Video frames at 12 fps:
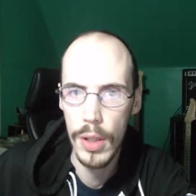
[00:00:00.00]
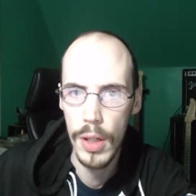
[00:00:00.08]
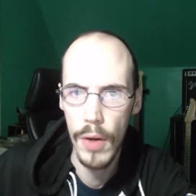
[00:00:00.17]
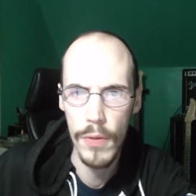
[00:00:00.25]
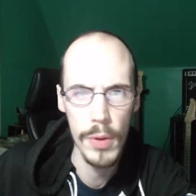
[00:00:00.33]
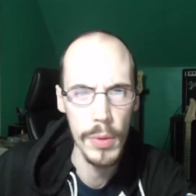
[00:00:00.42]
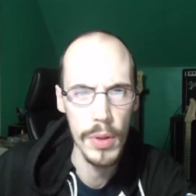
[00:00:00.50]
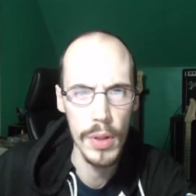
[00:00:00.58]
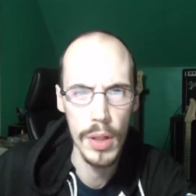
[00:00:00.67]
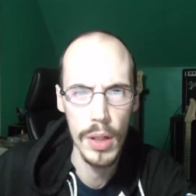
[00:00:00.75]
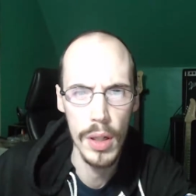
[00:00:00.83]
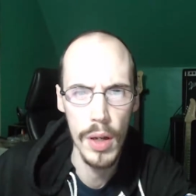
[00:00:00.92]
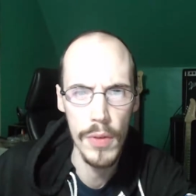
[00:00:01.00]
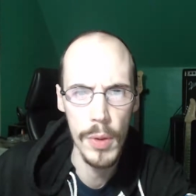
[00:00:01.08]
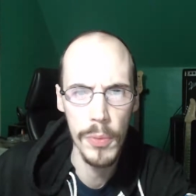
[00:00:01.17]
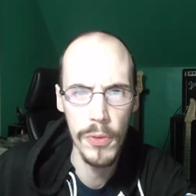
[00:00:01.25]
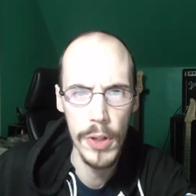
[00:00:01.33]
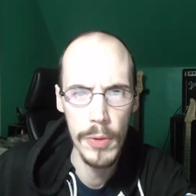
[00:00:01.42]
of the
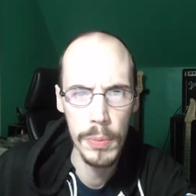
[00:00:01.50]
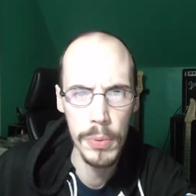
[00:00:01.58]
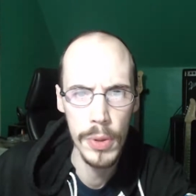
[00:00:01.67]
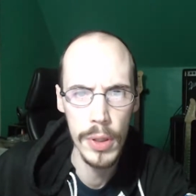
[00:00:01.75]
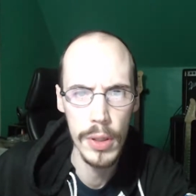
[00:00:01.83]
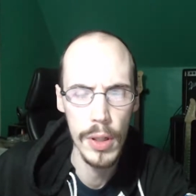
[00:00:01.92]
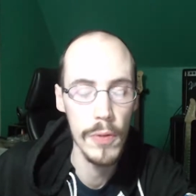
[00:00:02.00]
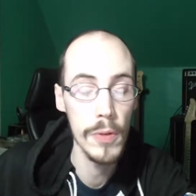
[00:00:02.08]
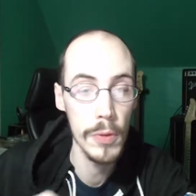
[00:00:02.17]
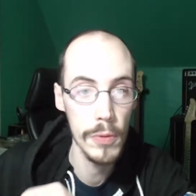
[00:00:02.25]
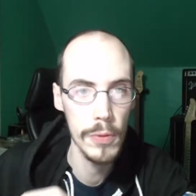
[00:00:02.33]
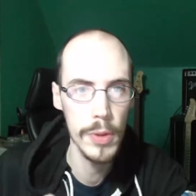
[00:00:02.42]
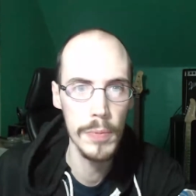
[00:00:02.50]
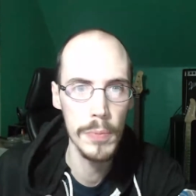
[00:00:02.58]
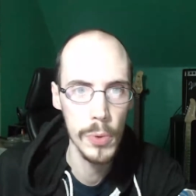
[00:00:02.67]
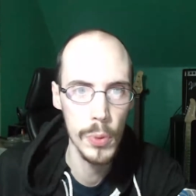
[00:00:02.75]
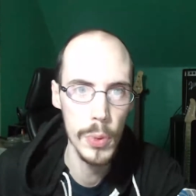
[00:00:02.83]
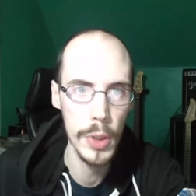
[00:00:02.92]
fifth
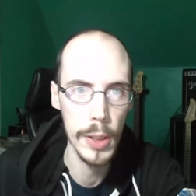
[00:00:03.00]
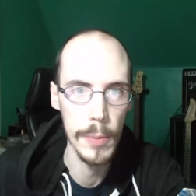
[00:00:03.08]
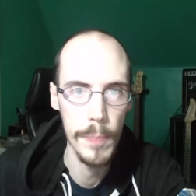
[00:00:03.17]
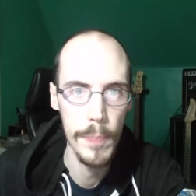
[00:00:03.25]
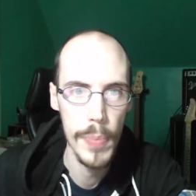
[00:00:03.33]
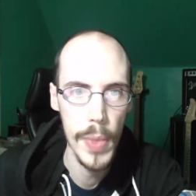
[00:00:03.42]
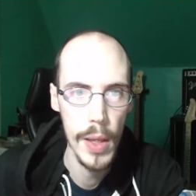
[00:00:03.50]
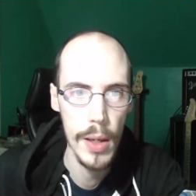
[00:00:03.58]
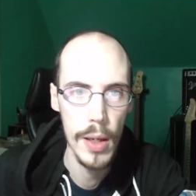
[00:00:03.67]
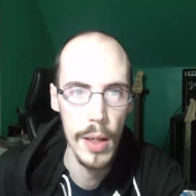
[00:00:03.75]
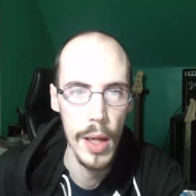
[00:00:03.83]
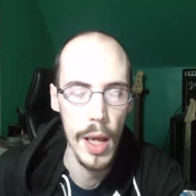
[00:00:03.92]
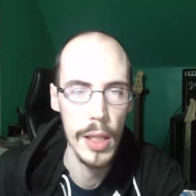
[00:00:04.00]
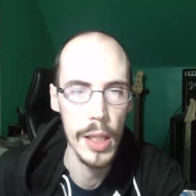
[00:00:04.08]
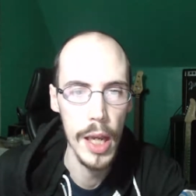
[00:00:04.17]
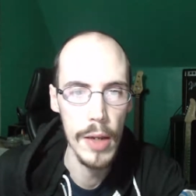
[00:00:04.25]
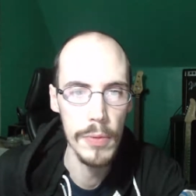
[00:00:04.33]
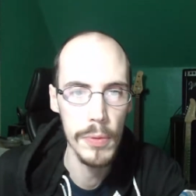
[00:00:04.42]
queen and the
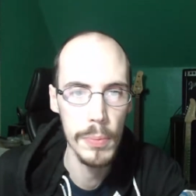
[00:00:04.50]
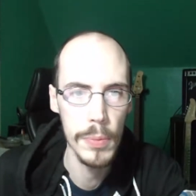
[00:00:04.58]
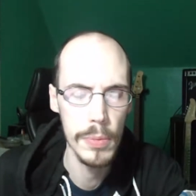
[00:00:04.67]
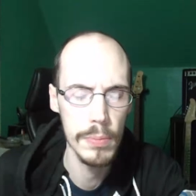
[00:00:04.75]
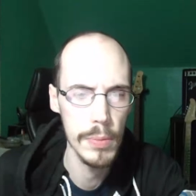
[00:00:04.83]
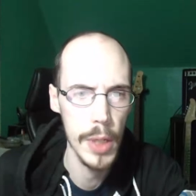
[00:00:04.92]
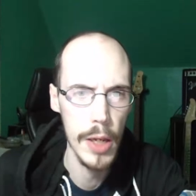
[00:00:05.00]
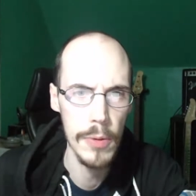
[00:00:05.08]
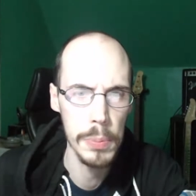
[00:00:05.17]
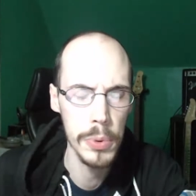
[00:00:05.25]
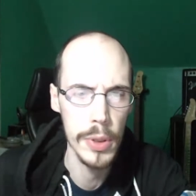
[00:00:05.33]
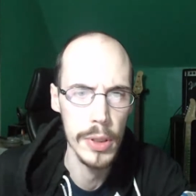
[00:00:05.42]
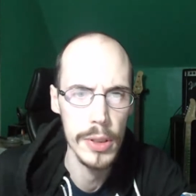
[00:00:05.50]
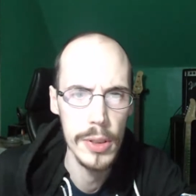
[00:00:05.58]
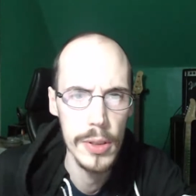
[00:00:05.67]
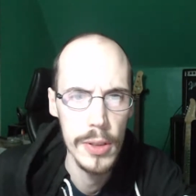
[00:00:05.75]
eighth prince,